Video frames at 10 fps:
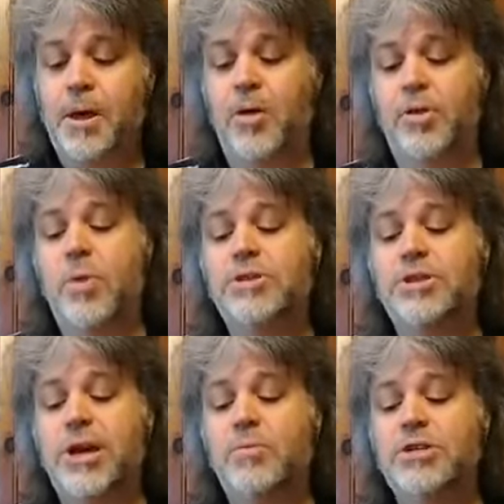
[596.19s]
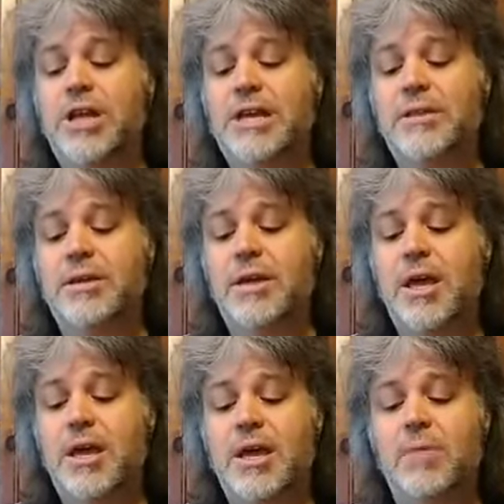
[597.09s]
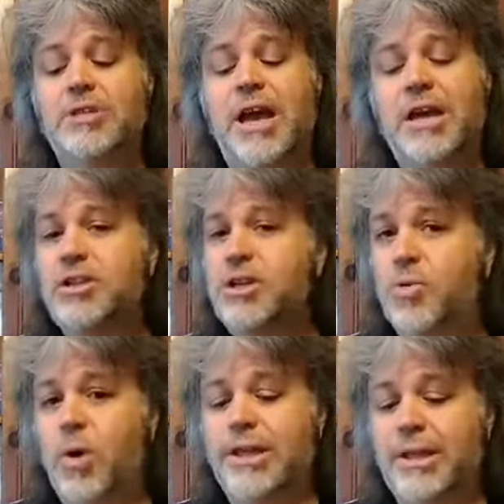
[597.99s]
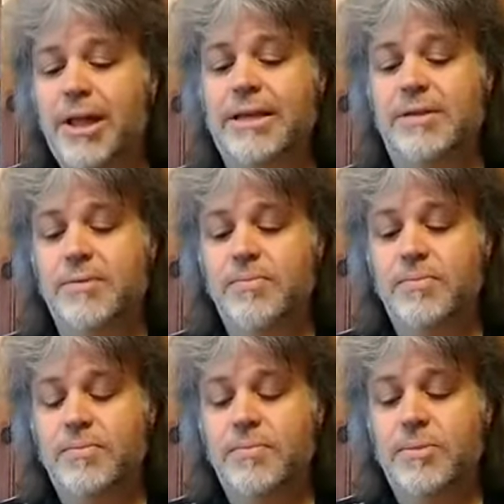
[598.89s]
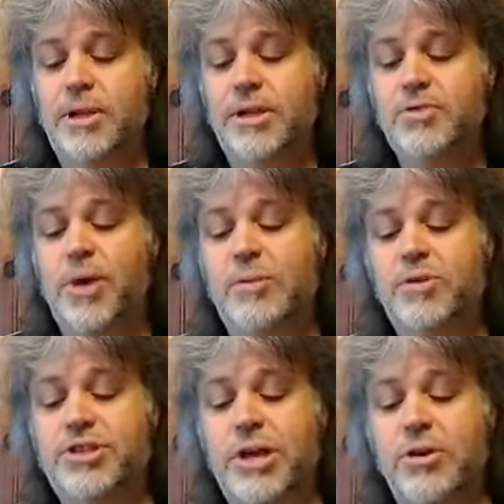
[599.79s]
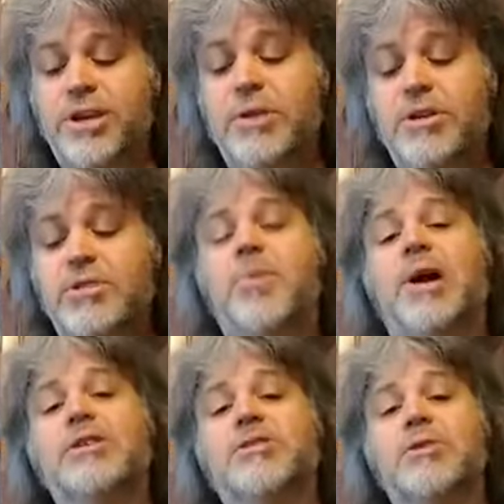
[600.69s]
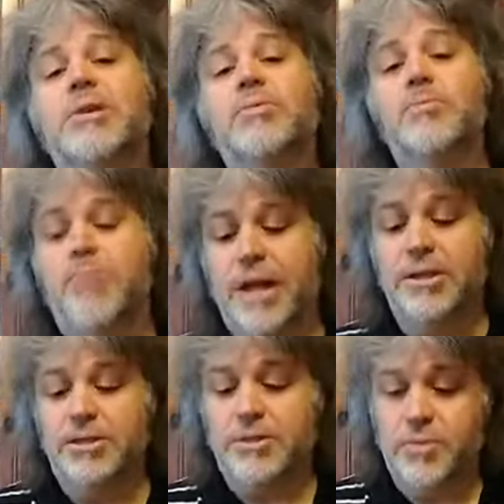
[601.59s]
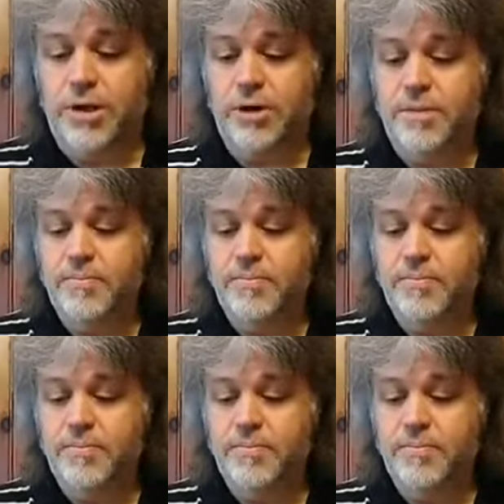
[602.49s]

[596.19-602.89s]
Although his neck was lengthy, it was actually quite light. His weight was centered near his butt, so he was balanced right.